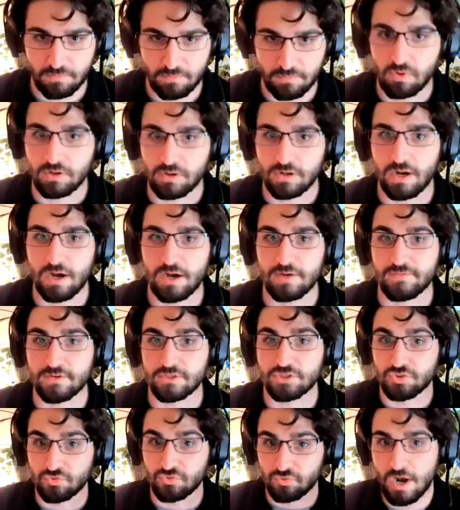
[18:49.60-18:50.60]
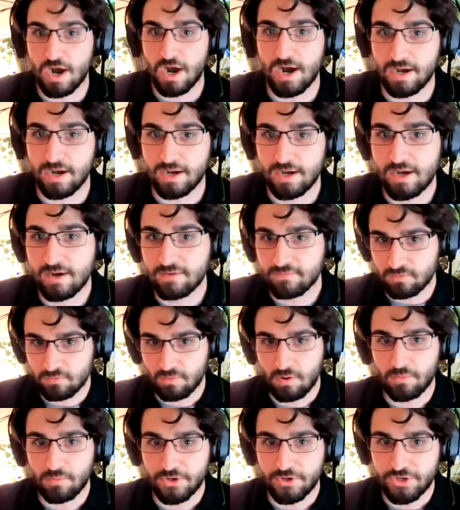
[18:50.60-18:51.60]
more of a draw for
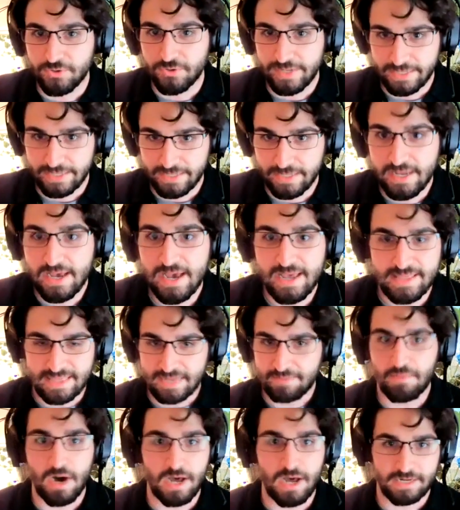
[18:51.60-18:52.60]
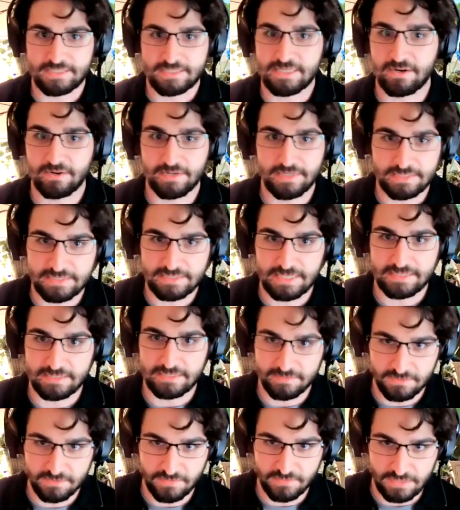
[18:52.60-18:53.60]
what we're doing than monetary
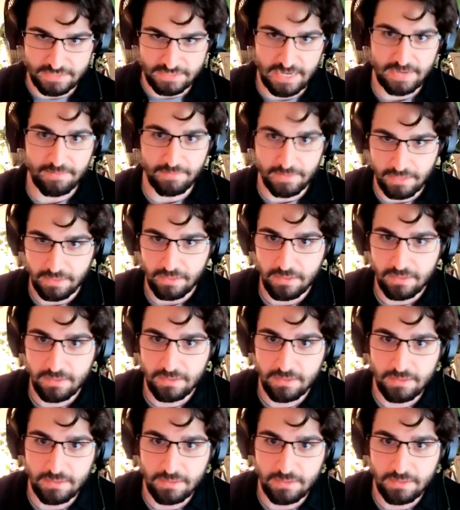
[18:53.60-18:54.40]
incentives for the time being.